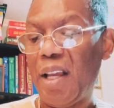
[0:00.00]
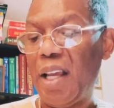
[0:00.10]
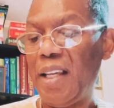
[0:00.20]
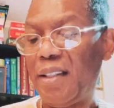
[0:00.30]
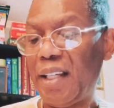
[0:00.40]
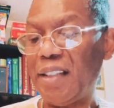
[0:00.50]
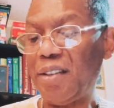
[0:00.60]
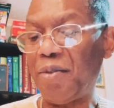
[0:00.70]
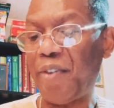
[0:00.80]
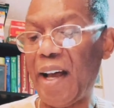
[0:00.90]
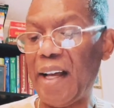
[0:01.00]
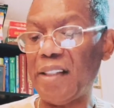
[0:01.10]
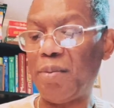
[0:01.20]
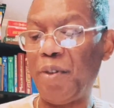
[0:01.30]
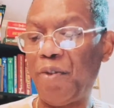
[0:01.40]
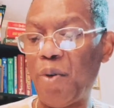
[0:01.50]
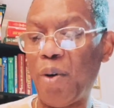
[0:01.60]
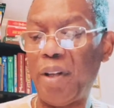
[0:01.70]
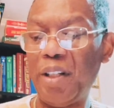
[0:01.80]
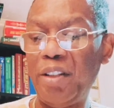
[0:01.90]
he testifies
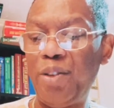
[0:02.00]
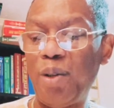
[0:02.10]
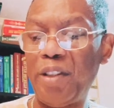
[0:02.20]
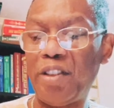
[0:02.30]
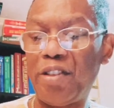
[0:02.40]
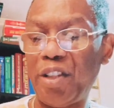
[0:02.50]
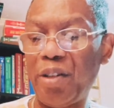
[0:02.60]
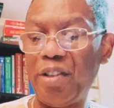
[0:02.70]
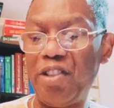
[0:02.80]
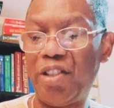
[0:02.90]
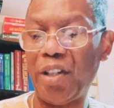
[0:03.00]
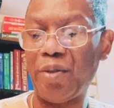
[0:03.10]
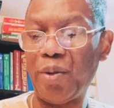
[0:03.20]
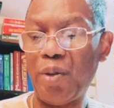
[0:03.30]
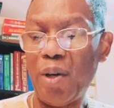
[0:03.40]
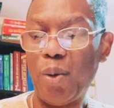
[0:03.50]
before Illinois' attorney general